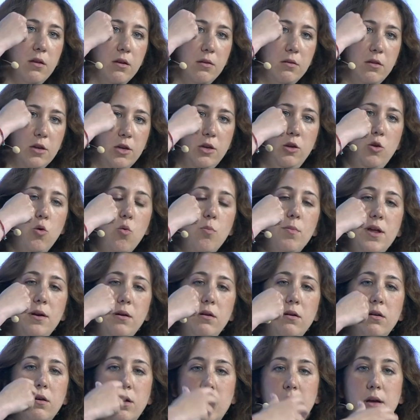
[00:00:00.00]
the
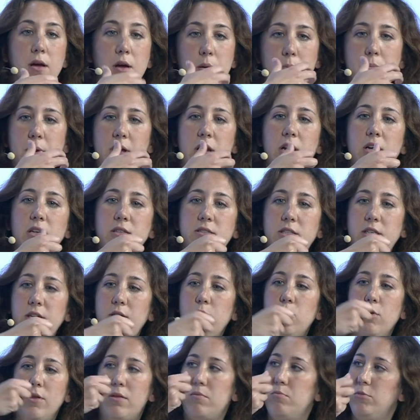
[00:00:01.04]
human ability
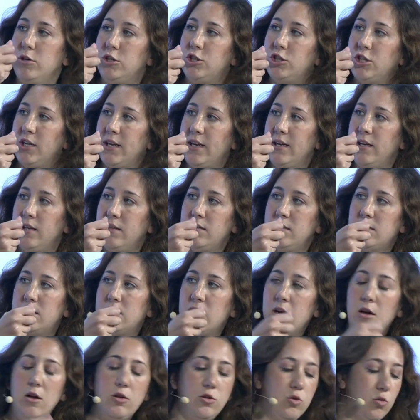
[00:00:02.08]
with machines
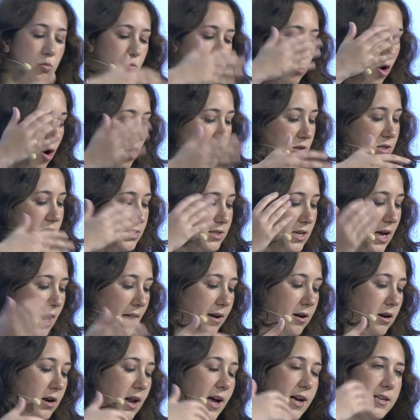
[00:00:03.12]
to process,
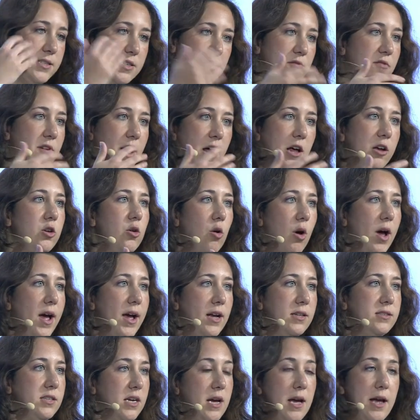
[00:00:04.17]
analyze,
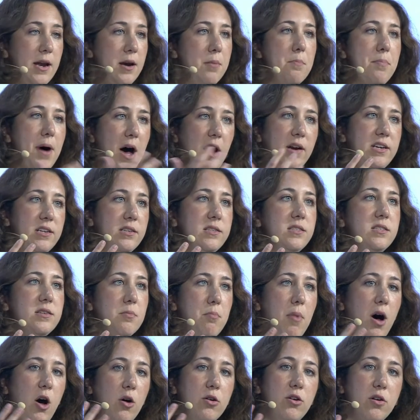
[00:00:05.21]
evaluate an abundant
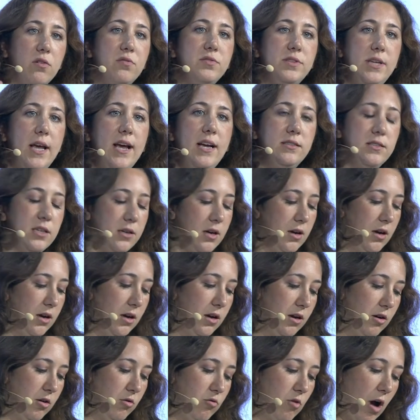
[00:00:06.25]
amount of
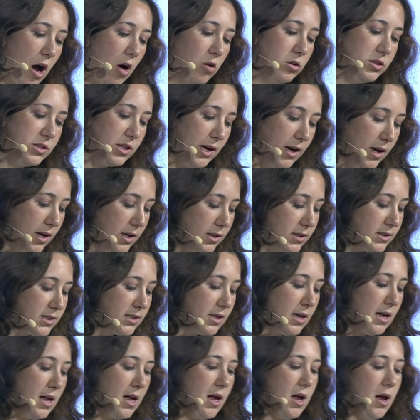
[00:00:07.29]
data around us,
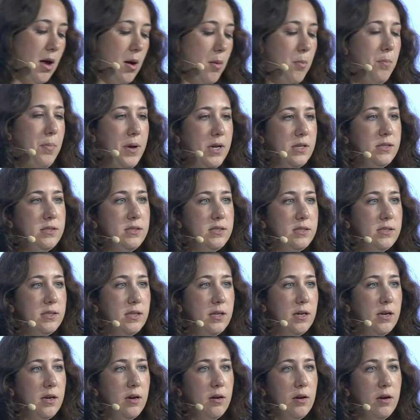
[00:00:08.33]
but
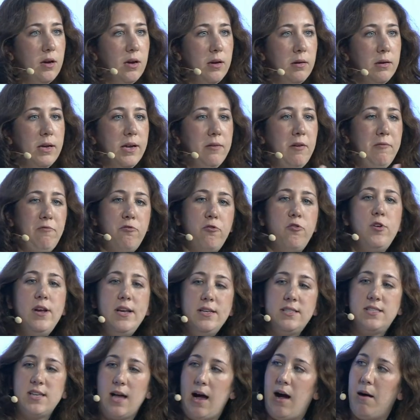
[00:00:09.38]

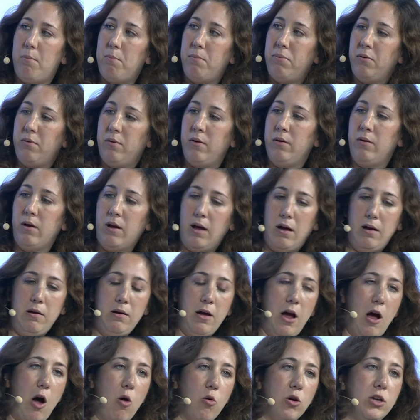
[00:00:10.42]
frees up
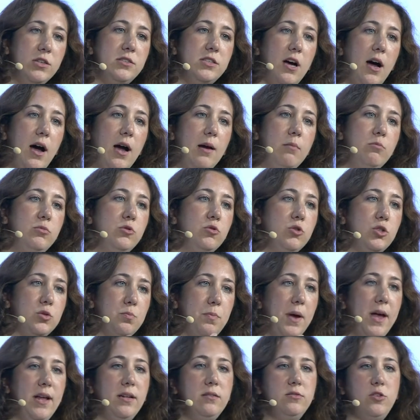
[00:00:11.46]
our time to
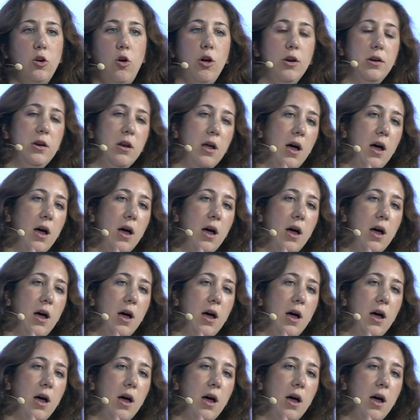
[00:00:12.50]
spend on